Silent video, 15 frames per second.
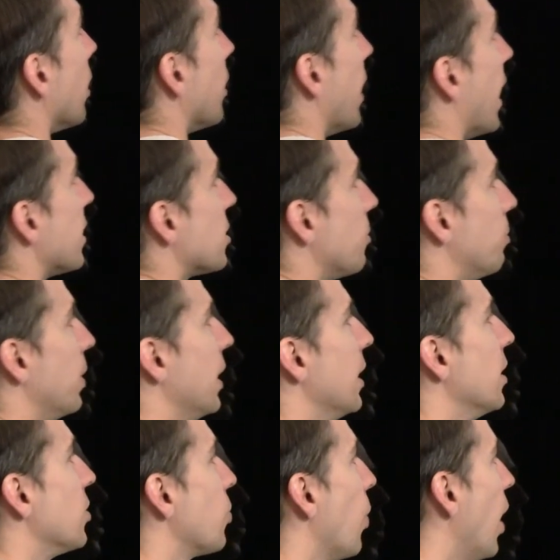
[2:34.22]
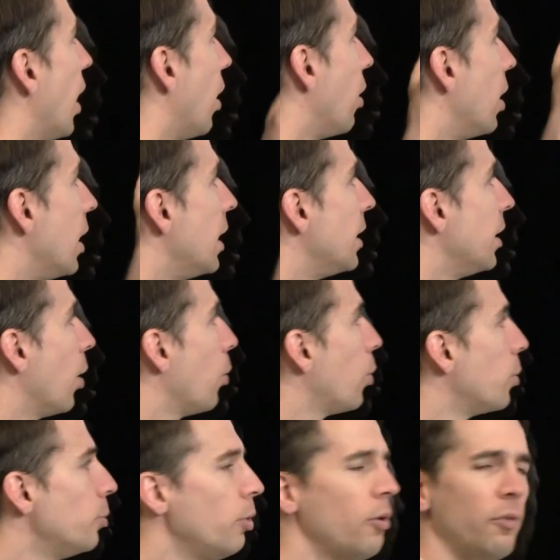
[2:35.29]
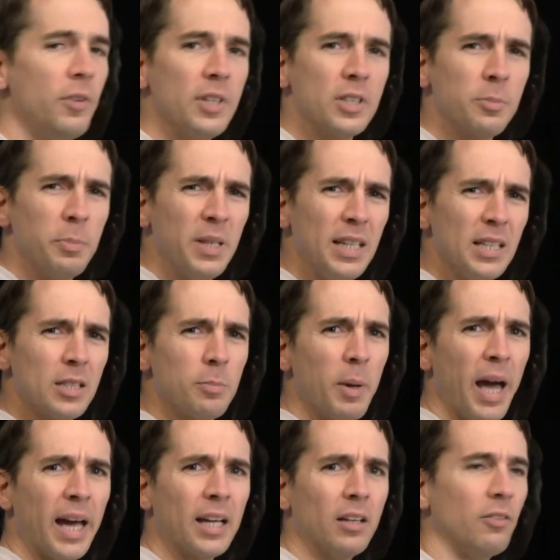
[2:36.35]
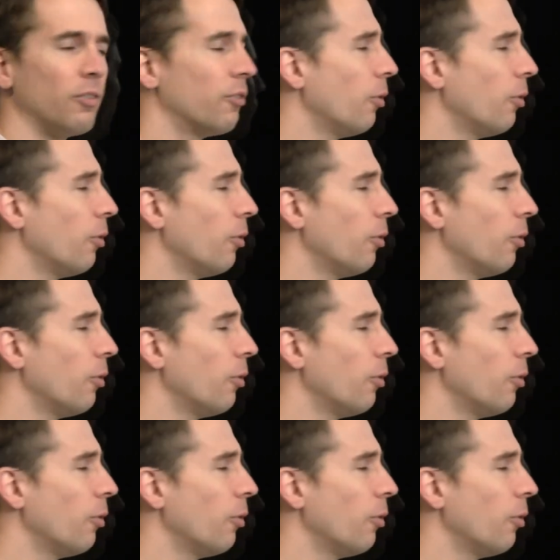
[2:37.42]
that's B as well. Now when we're moving this piece back and